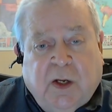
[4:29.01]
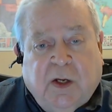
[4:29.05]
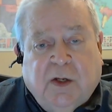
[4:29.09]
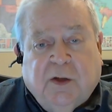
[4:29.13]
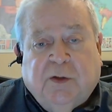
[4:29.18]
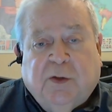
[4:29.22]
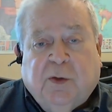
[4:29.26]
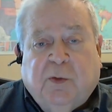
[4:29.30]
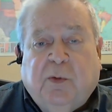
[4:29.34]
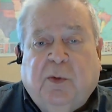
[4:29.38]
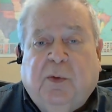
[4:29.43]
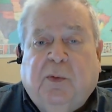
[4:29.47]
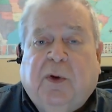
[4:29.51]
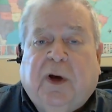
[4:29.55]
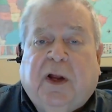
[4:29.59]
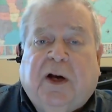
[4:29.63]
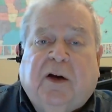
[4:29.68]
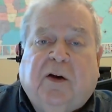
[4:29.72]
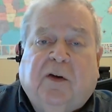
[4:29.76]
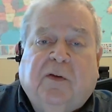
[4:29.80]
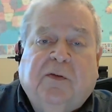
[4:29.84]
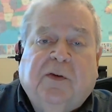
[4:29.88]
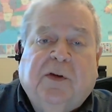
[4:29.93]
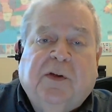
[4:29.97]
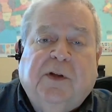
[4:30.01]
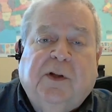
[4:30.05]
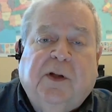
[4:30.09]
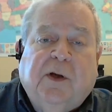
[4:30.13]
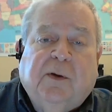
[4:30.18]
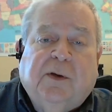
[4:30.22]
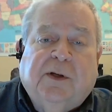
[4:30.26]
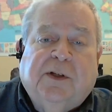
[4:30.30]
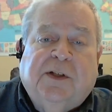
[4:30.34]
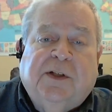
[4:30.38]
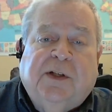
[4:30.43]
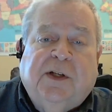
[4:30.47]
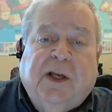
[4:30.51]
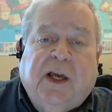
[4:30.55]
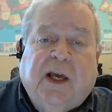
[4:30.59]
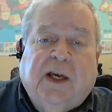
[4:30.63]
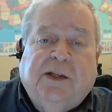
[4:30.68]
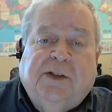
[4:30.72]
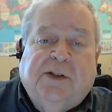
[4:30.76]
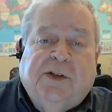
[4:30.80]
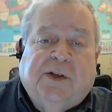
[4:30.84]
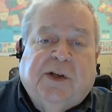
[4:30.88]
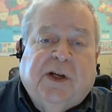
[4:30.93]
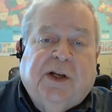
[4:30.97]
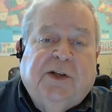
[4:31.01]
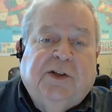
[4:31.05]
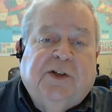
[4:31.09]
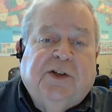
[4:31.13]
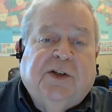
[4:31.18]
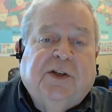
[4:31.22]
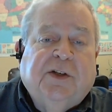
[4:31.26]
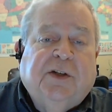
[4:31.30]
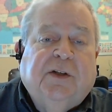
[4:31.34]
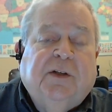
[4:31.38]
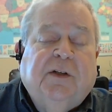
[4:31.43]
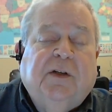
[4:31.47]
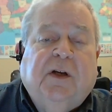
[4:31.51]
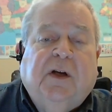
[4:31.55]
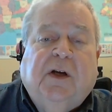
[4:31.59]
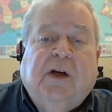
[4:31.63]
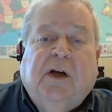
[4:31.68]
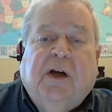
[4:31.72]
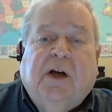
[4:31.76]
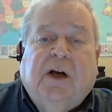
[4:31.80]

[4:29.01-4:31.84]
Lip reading: So when we got over to the USDA station,